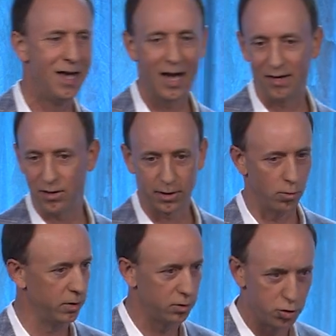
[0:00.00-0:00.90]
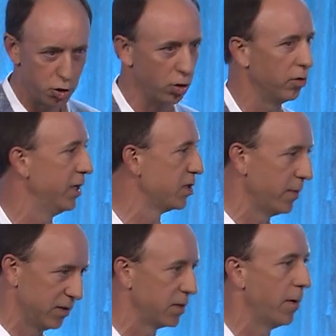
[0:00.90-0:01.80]
I think there was journalism
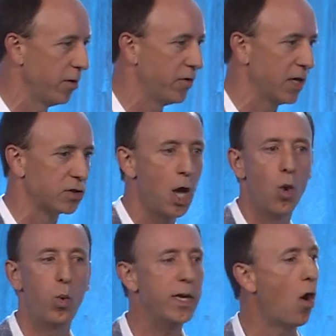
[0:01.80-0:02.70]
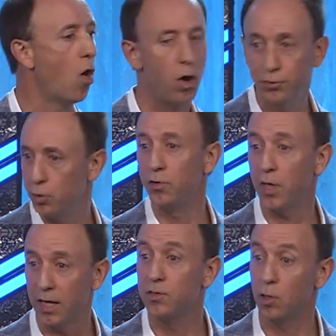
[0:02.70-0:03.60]
and some other things. We all do
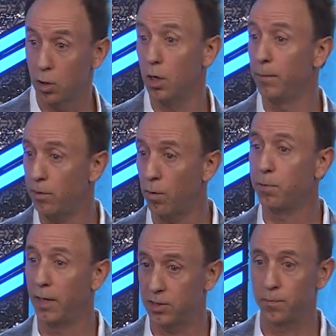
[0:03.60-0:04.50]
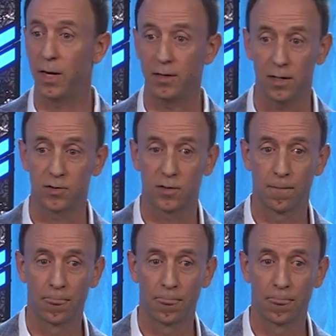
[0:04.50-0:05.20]
things that are gonna be replaced by this.